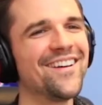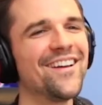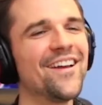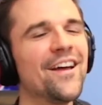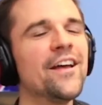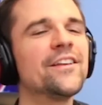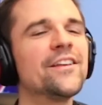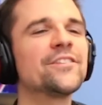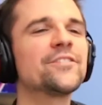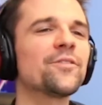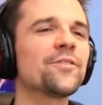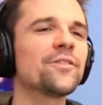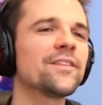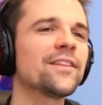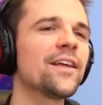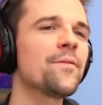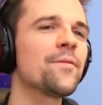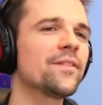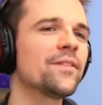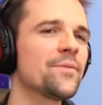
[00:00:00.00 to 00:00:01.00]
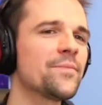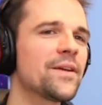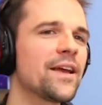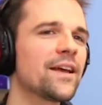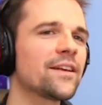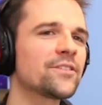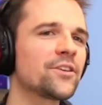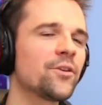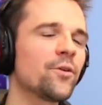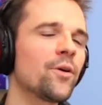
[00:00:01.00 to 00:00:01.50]
So let me
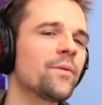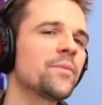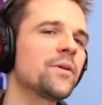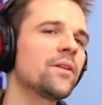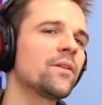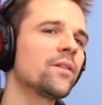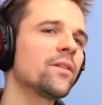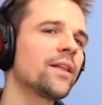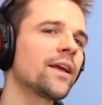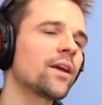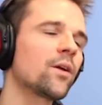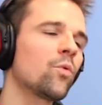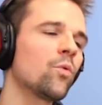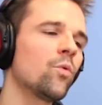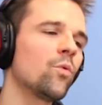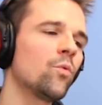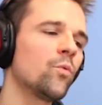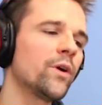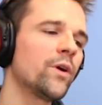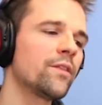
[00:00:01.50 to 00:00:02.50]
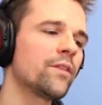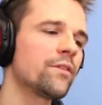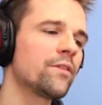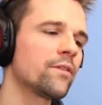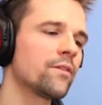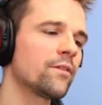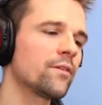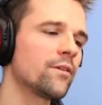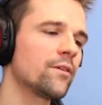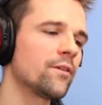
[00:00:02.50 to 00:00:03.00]
ask you, I mean, like with
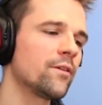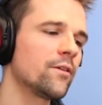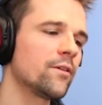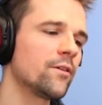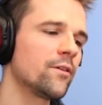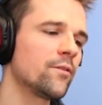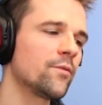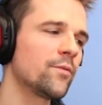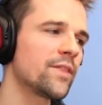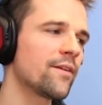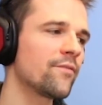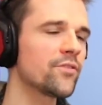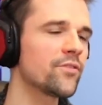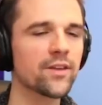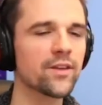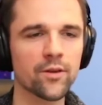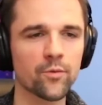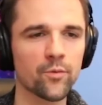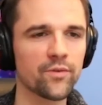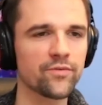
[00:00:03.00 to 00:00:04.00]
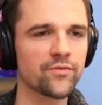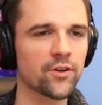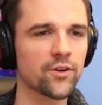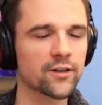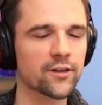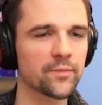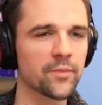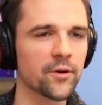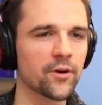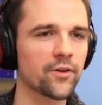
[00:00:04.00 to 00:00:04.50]
everything that we've talked
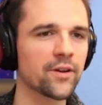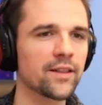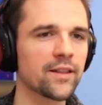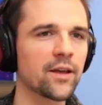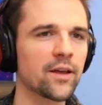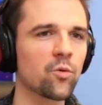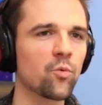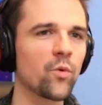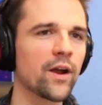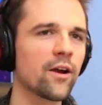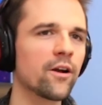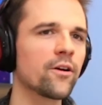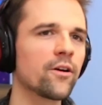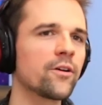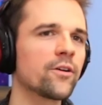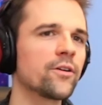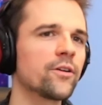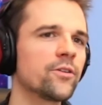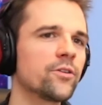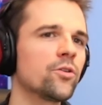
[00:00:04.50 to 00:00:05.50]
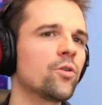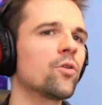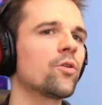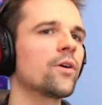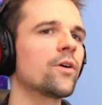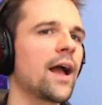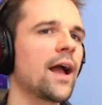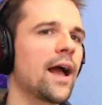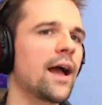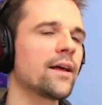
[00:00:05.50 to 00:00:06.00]
about and like where you're
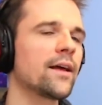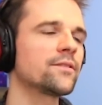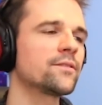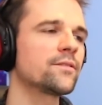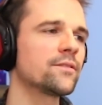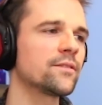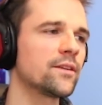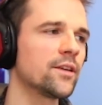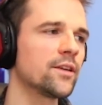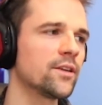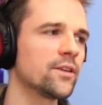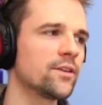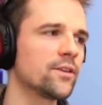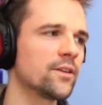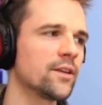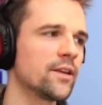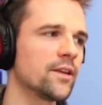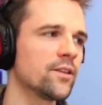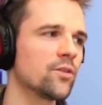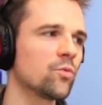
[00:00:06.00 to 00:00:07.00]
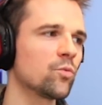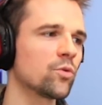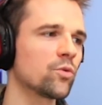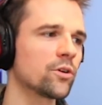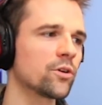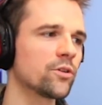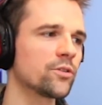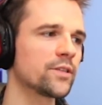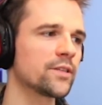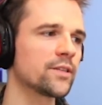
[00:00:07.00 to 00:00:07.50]
at in the
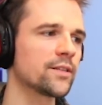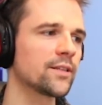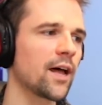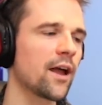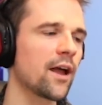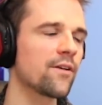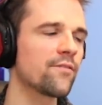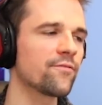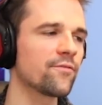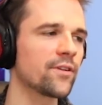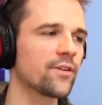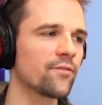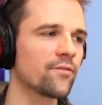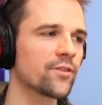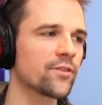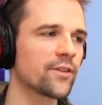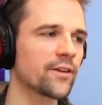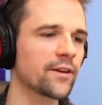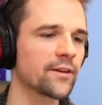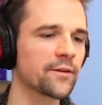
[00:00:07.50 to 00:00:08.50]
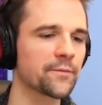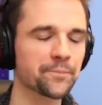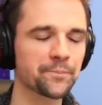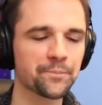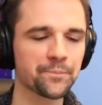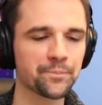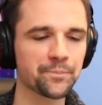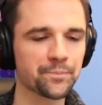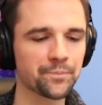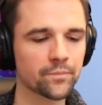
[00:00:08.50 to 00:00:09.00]
world and life and everything,
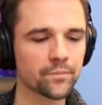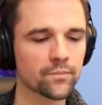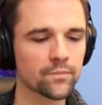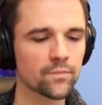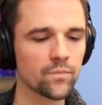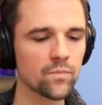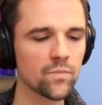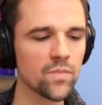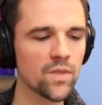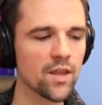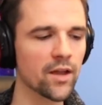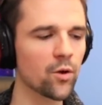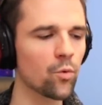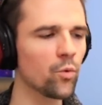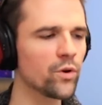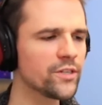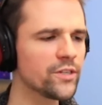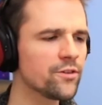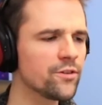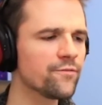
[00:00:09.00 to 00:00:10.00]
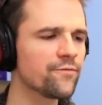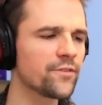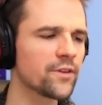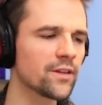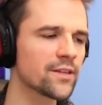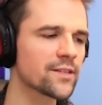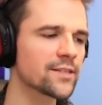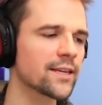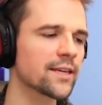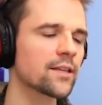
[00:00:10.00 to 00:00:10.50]
like what do you feel
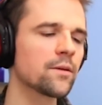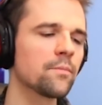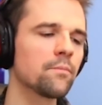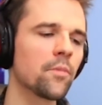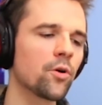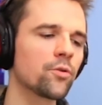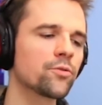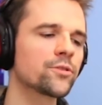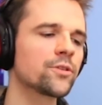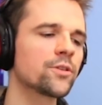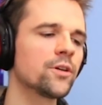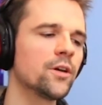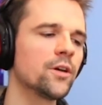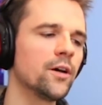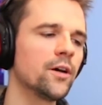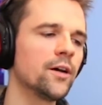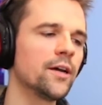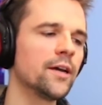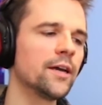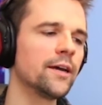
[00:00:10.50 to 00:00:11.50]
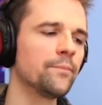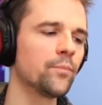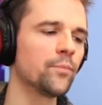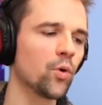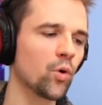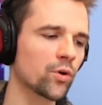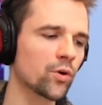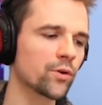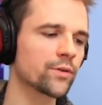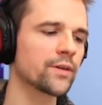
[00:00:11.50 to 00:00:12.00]
is like the most
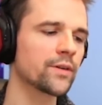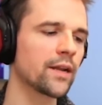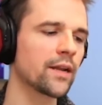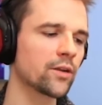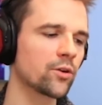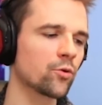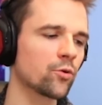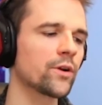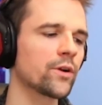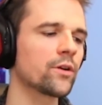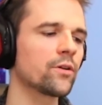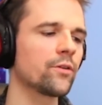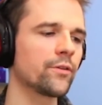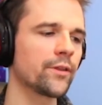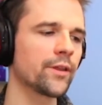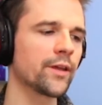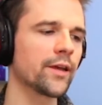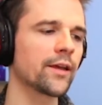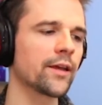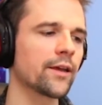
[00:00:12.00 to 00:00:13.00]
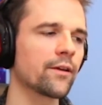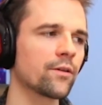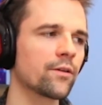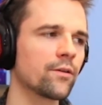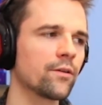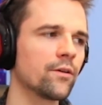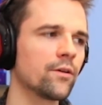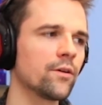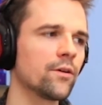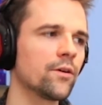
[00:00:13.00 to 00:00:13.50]
important and critical thing
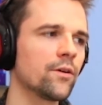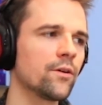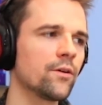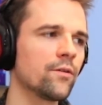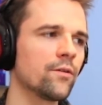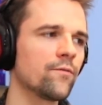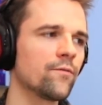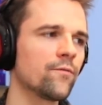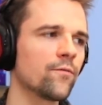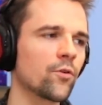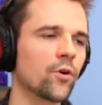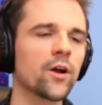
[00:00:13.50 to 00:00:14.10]
for us